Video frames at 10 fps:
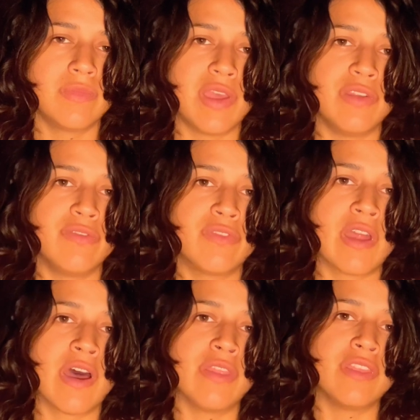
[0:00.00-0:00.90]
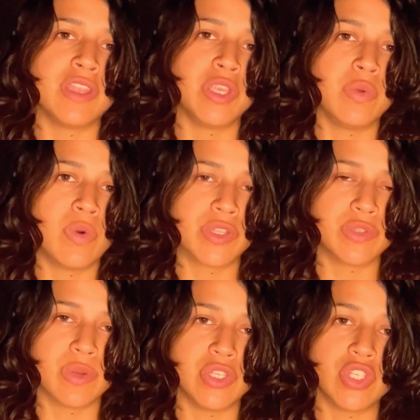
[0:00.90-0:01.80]
And if not, then you want
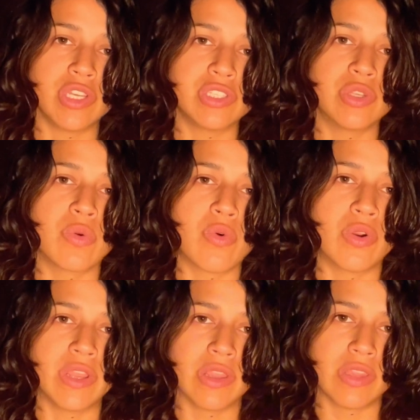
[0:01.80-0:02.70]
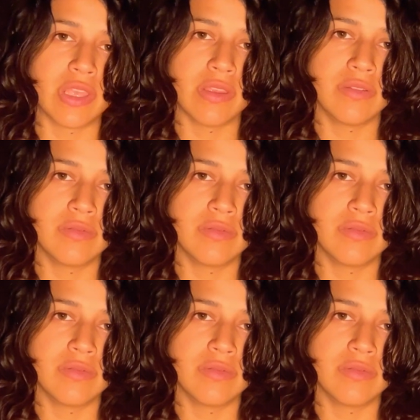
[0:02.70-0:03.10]
to adjust accordingly